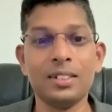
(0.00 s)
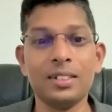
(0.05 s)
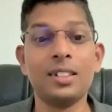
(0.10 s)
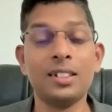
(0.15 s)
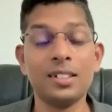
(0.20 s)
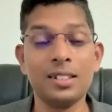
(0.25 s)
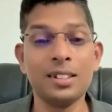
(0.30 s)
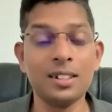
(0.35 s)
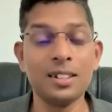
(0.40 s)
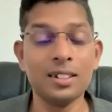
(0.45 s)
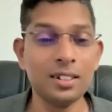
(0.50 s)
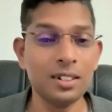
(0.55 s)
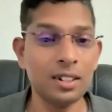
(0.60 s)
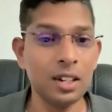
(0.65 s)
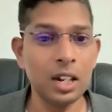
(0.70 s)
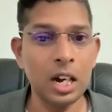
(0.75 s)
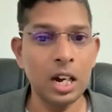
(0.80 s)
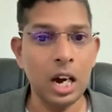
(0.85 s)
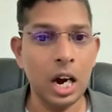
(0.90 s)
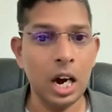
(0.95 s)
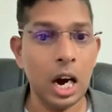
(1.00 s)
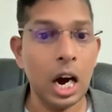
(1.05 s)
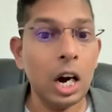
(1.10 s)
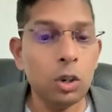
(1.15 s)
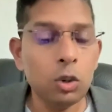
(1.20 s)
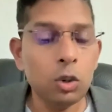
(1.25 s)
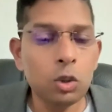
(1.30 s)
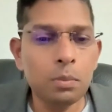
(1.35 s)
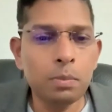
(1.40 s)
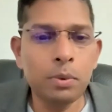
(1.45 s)
It is the
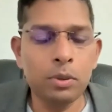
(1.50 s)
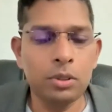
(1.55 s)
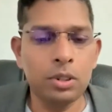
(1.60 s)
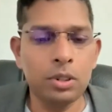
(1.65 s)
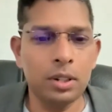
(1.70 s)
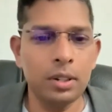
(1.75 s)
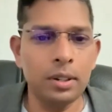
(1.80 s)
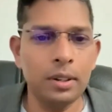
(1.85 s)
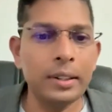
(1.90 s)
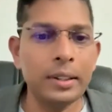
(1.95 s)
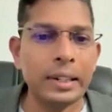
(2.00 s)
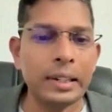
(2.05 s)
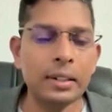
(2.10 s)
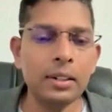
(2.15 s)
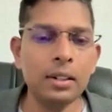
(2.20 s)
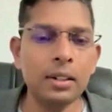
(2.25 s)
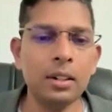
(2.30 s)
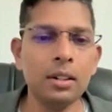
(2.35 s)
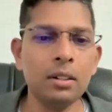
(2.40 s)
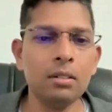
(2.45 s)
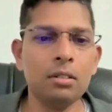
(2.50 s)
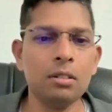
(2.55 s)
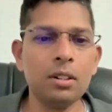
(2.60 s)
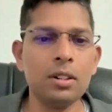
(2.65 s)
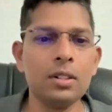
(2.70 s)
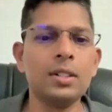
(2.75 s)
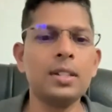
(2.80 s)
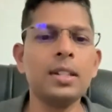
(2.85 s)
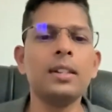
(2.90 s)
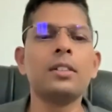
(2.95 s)
output, yield,
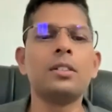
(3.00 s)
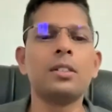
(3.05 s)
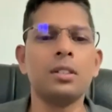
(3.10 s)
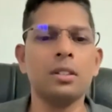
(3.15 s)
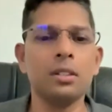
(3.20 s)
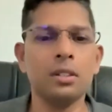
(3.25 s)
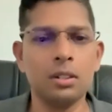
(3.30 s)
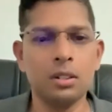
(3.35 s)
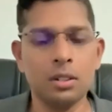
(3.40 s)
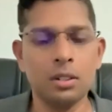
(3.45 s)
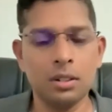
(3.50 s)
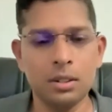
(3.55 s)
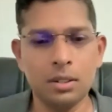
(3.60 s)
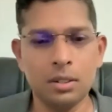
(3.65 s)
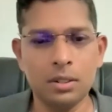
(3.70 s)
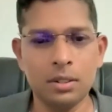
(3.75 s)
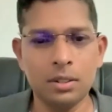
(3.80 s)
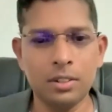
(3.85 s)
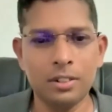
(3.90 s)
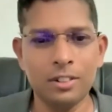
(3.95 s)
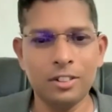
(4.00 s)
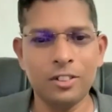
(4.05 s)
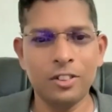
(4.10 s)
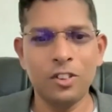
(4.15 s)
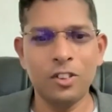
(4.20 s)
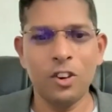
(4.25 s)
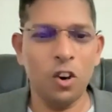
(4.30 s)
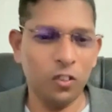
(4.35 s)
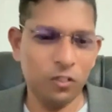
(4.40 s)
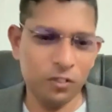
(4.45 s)
result
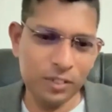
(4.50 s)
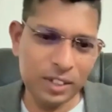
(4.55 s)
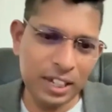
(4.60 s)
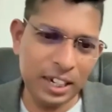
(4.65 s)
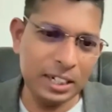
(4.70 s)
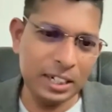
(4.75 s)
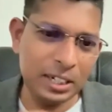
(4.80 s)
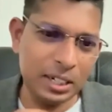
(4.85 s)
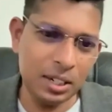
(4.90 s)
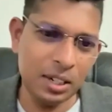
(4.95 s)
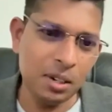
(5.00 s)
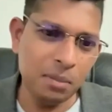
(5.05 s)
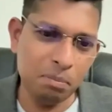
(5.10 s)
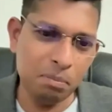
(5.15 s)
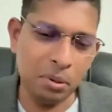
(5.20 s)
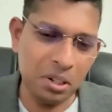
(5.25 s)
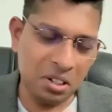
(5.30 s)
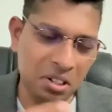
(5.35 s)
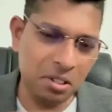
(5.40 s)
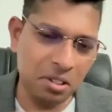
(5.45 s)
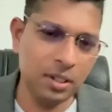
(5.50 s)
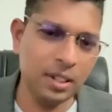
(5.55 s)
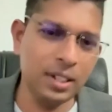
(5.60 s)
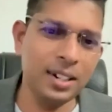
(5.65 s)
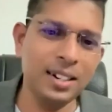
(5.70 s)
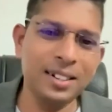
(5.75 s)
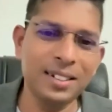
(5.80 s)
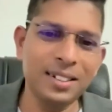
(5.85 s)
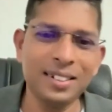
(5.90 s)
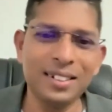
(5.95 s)
of that
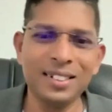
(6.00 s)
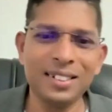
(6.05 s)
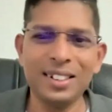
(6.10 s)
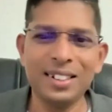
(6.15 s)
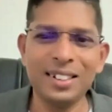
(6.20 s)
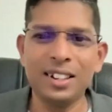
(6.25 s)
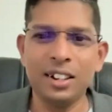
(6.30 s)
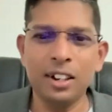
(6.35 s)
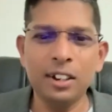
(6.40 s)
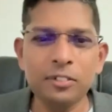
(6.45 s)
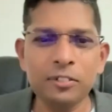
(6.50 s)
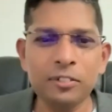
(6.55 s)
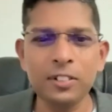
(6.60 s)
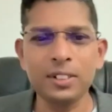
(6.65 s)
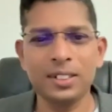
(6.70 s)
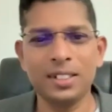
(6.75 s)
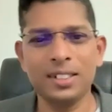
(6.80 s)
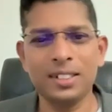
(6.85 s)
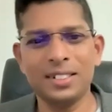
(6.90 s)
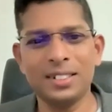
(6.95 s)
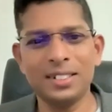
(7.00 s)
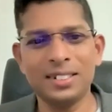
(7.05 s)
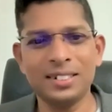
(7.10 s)
particular effort.